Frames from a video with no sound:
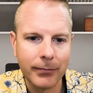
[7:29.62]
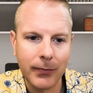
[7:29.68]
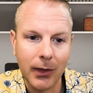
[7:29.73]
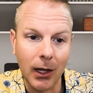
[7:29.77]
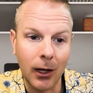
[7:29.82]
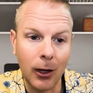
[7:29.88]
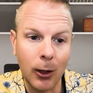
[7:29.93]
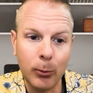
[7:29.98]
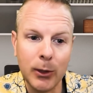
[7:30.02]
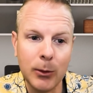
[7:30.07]

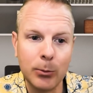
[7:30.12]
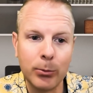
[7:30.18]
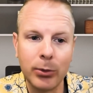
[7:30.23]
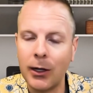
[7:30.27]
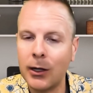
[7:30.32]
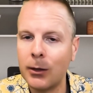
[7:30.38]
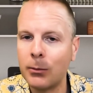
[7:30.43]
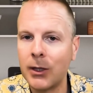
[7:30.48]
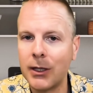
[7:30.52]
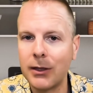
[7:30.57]
I'll be
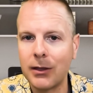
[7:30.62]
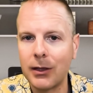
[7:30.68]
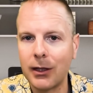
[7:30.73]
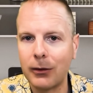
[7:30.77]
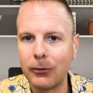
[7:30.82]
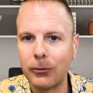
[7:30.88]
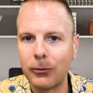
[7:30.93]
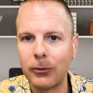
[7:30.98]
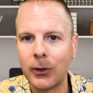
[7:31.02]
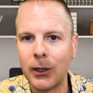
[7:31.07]
proud of
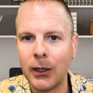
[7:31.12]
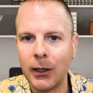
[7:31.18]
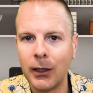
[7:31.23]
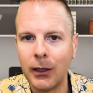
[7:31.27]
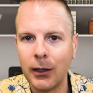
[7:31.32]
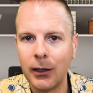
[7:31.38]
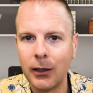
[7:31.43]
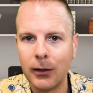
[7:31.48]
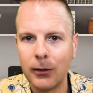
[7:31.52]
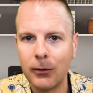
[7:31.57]
myself
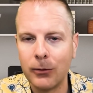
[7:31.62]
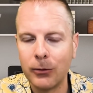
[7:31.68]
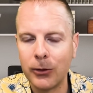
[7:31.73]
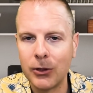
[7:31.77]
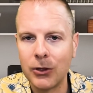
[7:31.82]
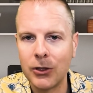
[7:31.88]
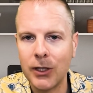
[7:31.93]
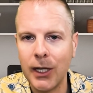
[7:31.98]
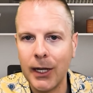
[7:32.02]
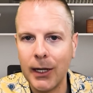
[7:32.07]
for
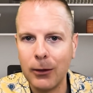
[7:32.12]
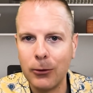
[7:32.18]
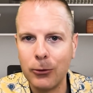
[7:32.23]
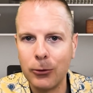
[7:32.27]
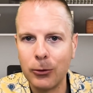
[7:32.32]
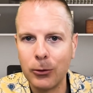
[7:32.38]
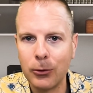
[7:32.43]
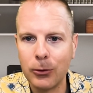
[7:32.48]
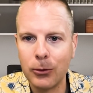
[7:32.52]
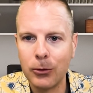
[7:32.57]
staying
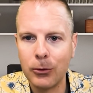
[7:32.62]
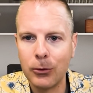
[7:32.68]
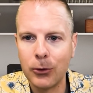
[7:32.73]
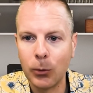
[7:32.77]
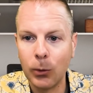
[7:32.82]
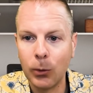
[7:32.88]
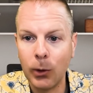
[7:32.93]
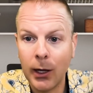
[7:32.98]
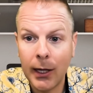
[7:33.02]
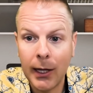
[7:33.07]
true to
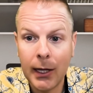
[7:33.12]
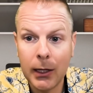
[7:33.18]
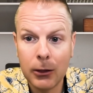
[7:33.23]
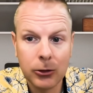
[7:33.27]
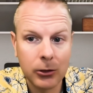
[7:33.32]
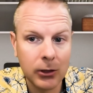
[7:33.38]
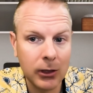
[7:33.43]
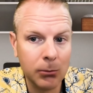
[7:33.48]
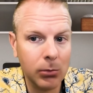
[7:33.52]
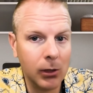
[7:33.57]
what I
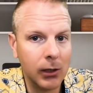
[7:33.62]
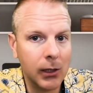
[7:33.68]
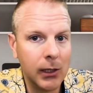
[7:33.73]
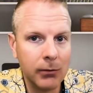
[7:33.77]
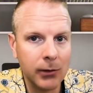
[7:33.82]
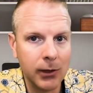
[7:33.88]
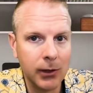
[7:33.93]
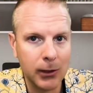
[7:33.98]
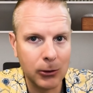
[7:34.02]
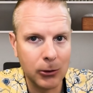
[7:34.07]
actually believe
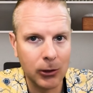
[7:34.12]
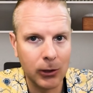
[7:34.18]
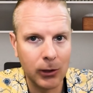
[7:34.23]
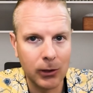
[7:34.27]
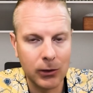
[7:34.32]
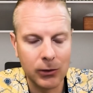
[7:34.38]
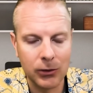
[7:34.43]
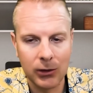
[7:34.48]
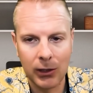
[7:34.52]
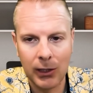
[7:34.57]
in the
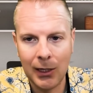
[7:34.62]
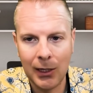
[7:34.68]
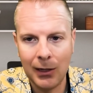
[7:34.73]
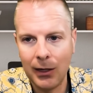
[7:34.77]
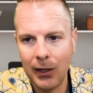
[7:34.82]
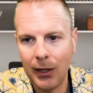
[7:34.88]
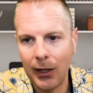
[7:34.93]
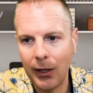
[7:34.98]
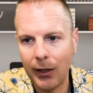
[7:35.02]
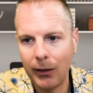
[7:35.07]
charts and
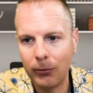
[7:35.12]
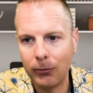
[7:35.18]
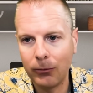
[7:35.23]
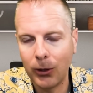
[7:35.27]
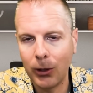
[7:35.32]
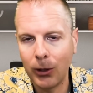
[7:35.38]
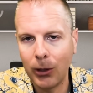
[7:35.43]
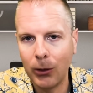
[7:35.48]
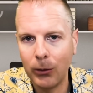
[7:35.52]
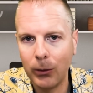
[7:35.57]
not
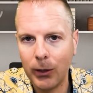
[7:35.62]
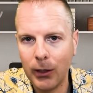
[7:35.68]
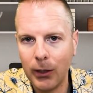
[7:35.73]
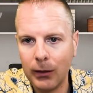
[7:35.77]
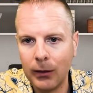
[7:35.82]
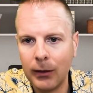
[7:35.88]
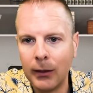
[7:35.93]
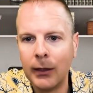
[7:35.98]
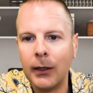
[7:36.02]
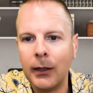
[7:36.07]
following
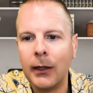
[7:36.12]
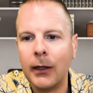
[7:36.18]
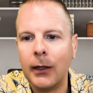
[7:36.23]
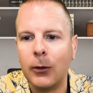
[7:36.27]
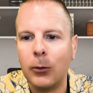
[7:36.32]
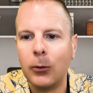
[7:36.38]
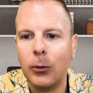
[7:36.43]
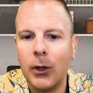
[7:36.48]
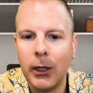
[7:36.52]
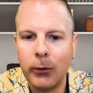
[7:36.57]

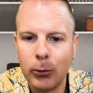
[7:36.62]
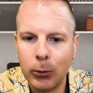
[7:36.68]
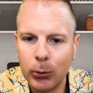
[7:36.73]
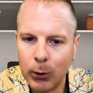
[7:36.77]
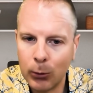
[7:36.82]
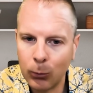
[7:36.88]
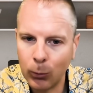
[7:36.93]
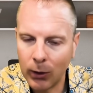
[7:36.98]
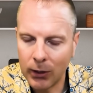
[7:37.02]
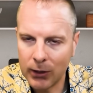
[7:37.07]
what
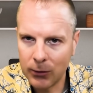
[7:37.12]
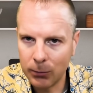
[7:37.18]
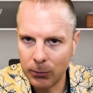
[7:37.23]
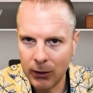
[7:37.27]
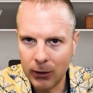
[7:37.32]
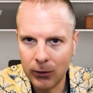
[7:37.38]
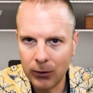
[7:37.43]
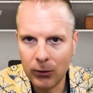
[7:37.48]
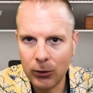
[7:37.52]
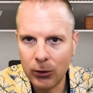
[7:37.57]
everyone wants me
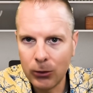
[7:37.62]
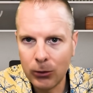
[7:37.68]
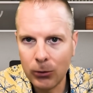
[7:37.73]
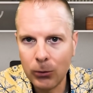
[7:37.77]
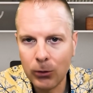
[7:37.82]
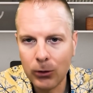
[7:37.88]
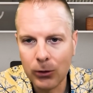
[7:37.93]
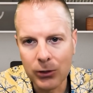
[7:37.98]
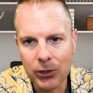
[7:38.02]
to do or